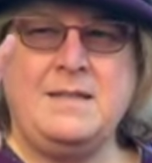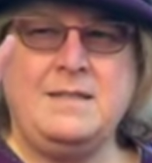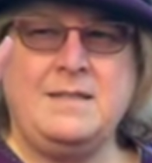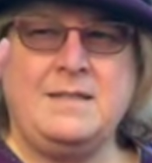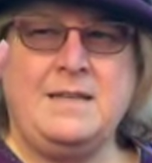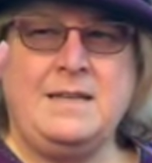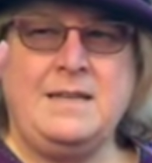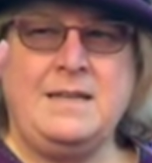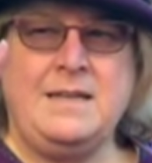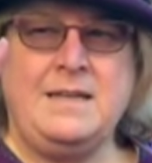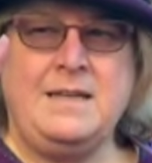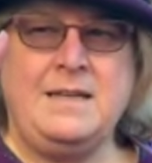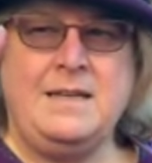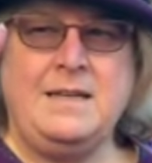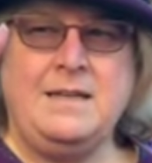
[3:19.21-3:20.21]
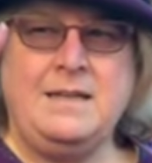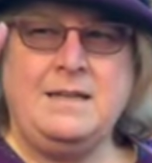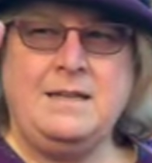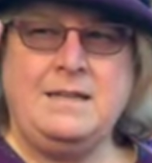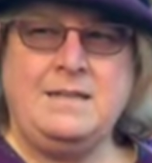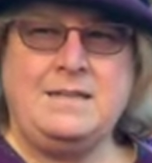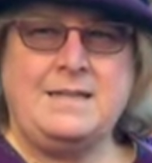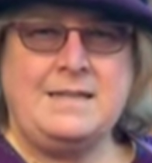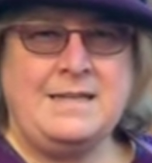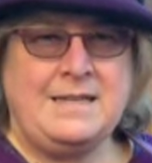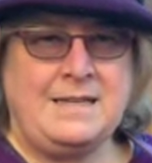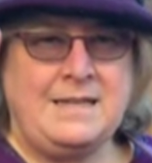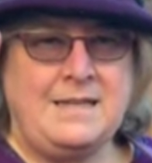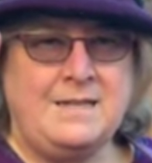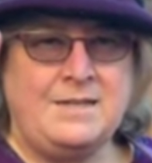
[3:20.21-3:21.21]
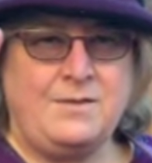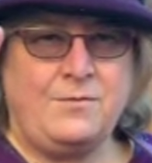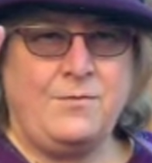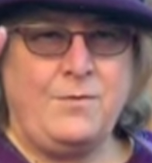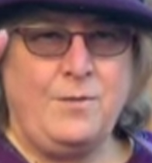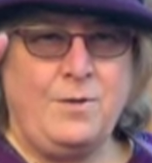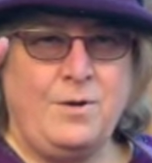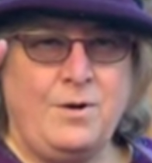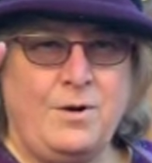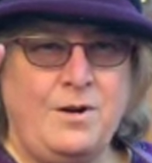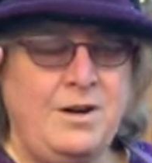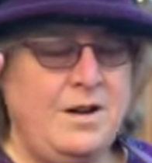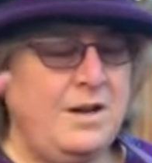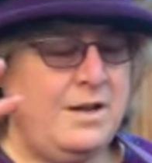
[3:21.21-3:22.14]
C, D is a 4.